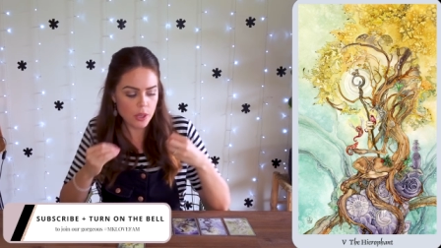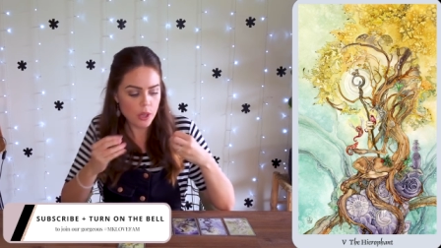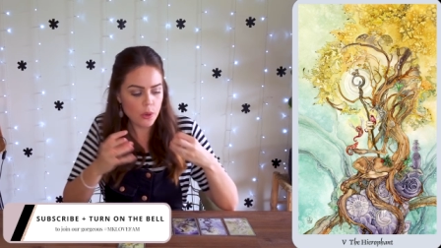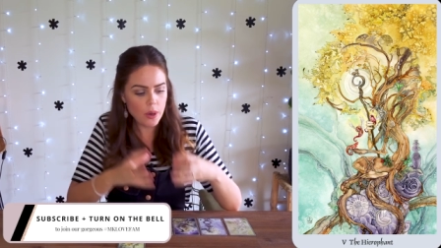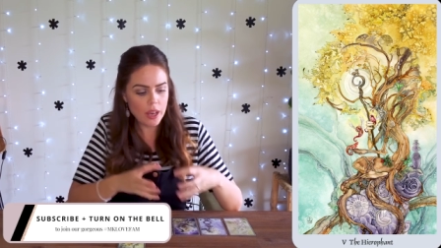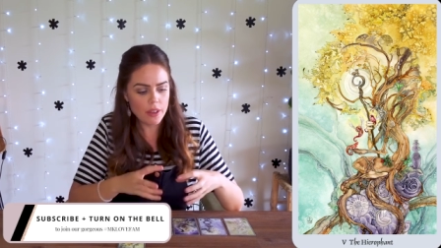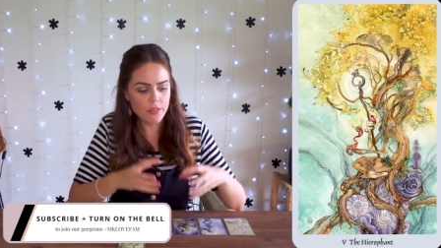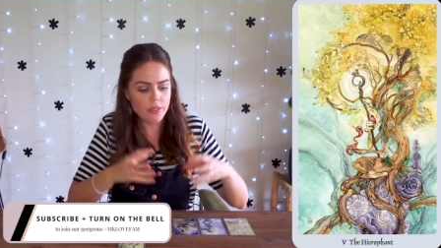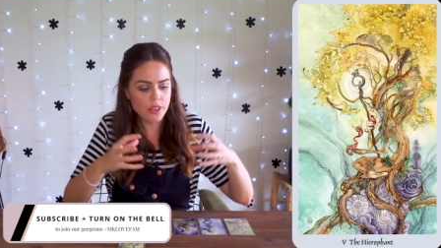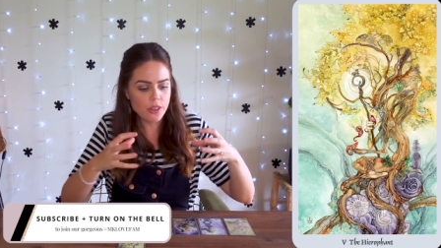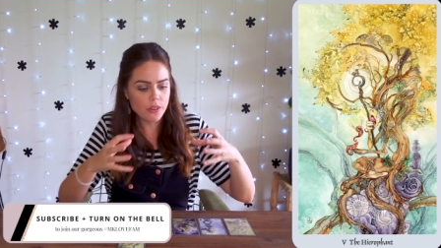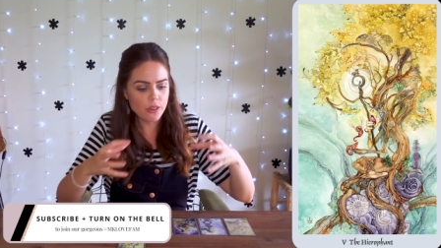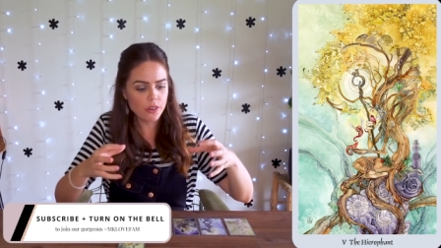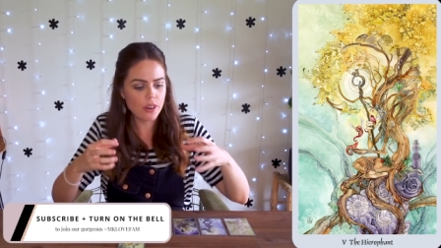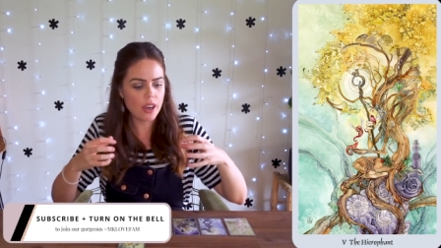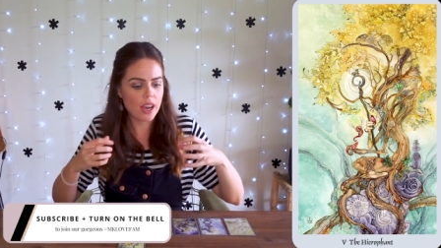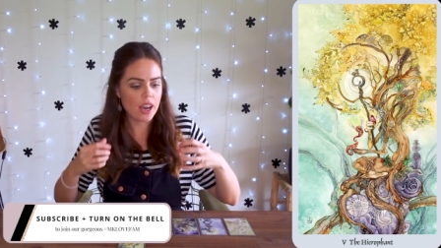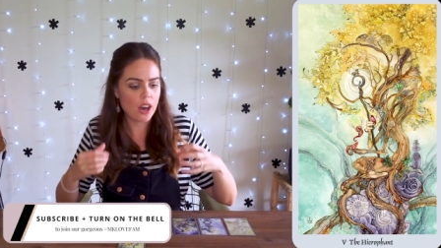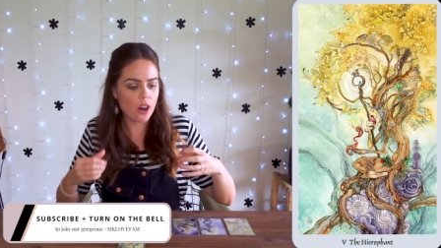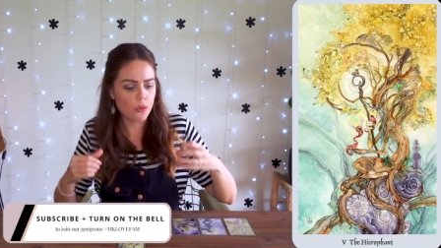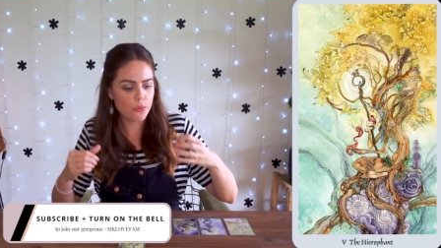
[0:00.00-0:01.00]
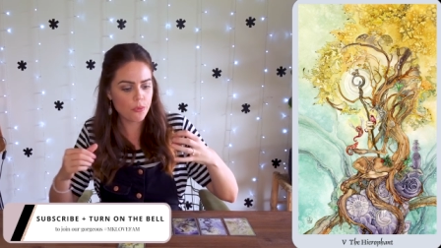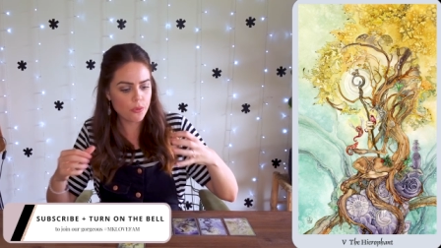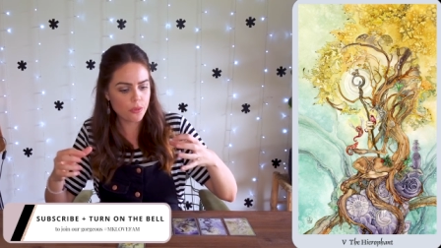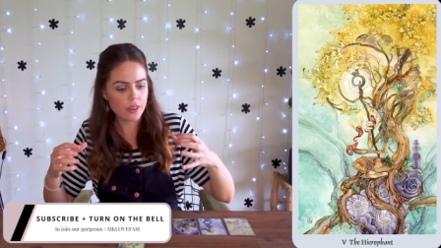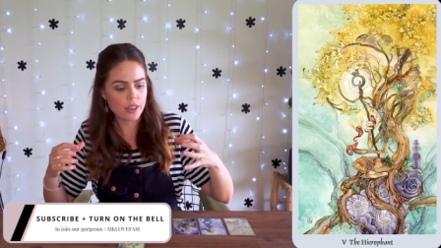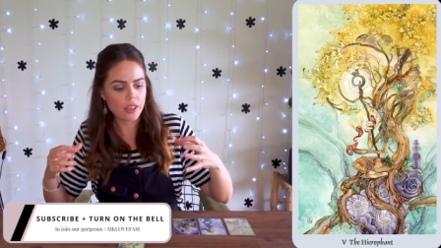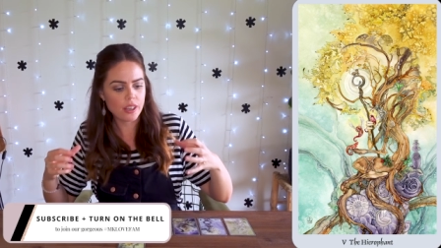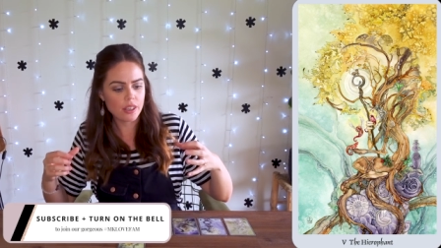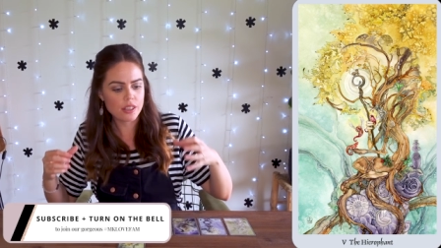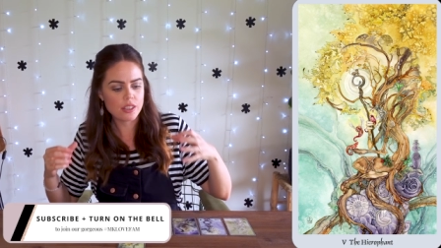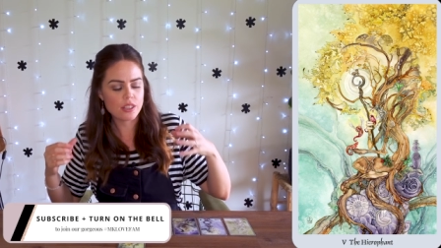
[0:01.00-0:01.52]
Whoever you're
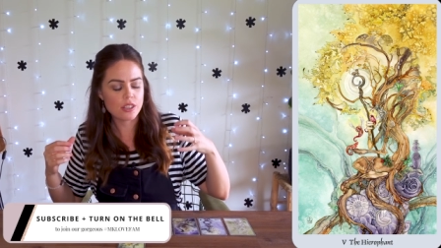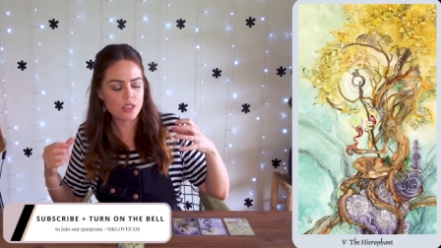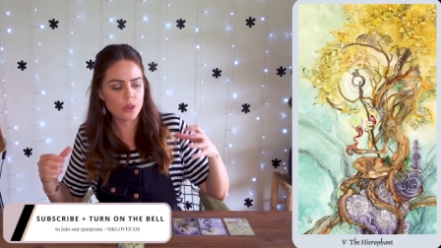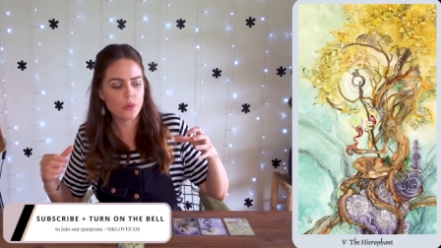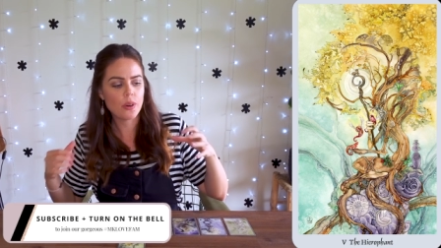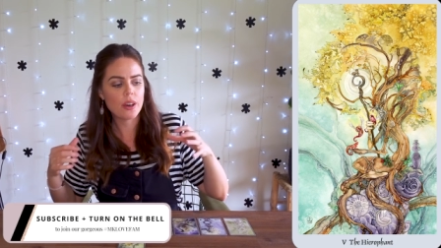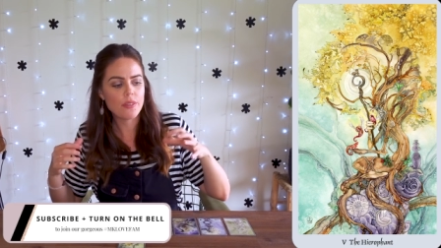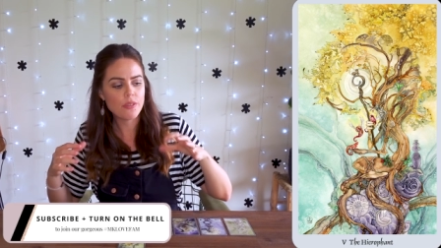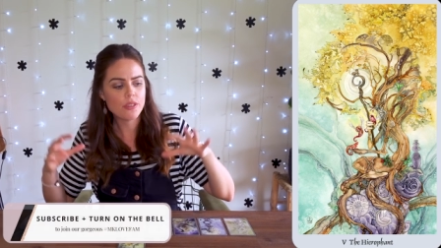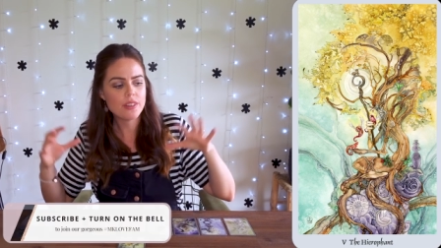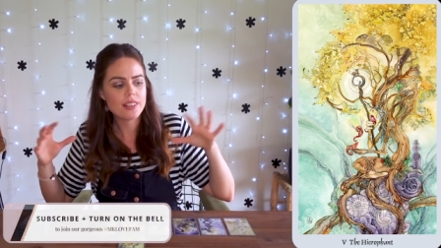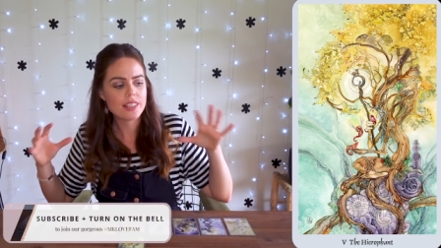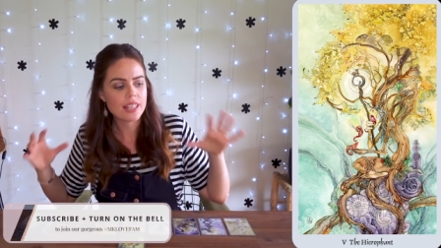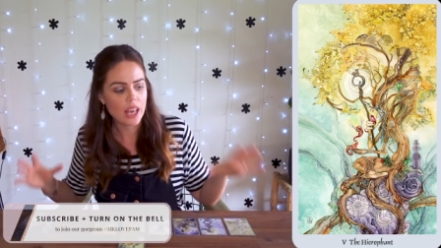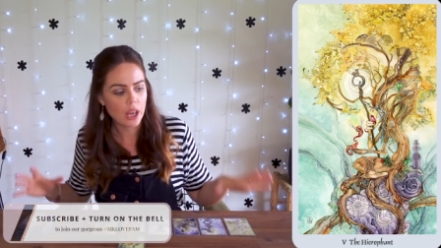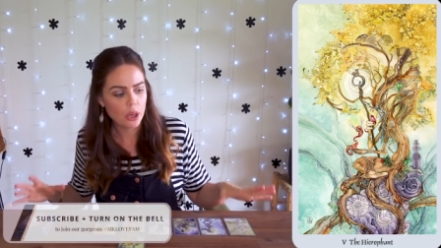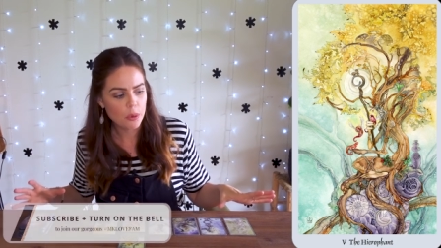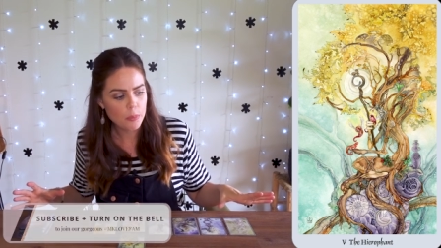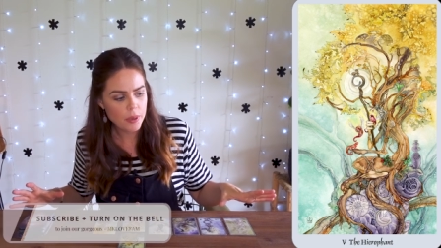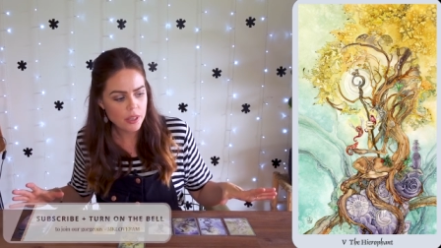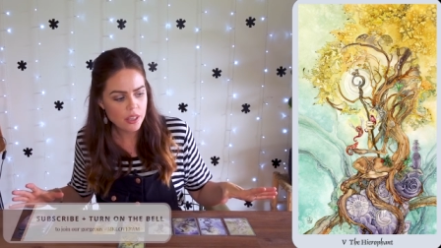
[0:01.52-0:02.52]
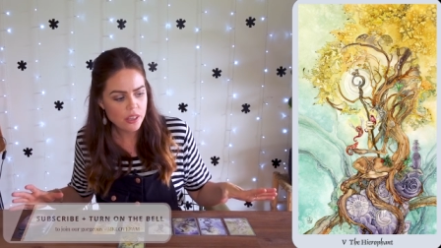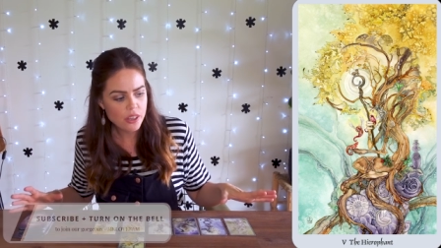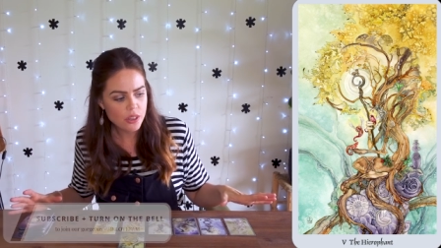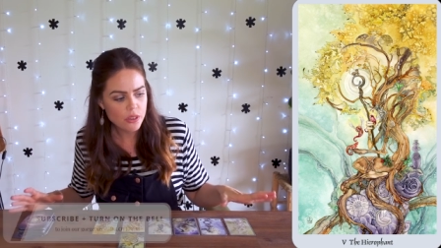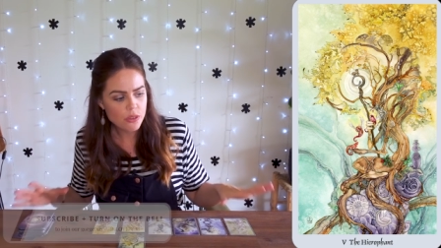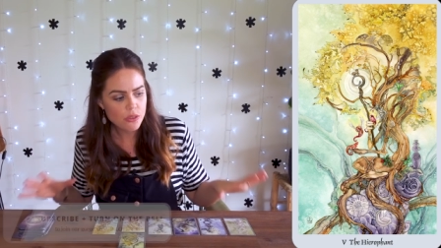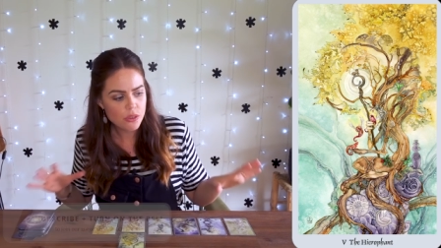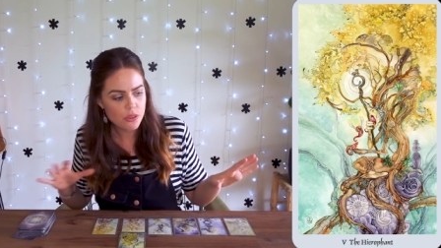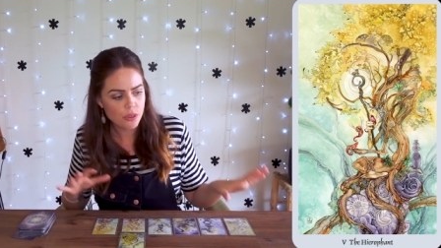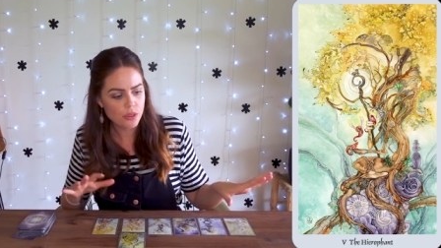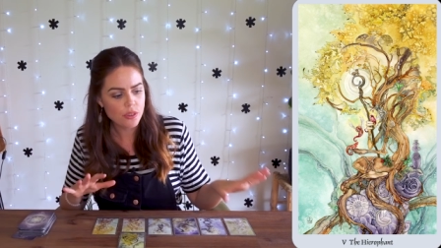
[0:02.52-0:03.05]
offering, whoever is helping
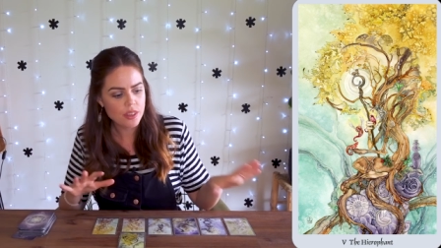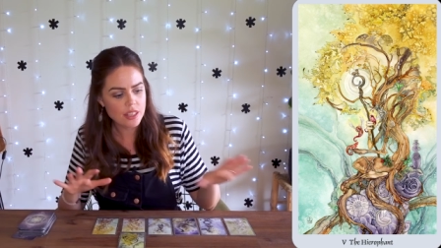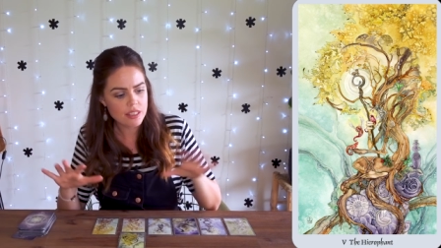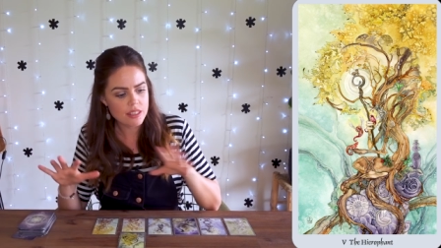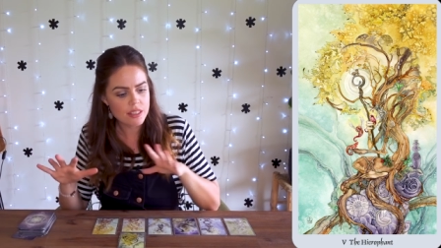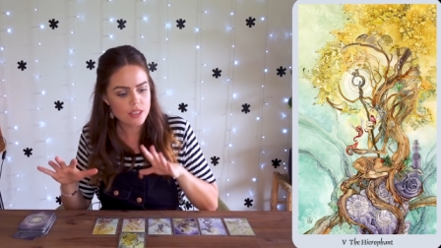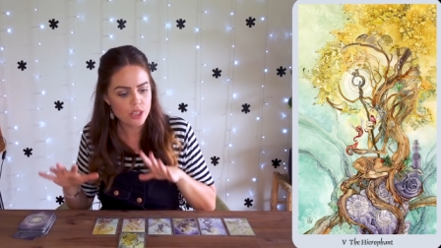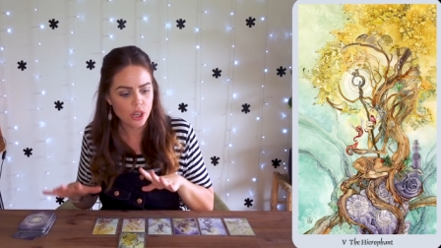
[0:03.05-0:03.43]
you through this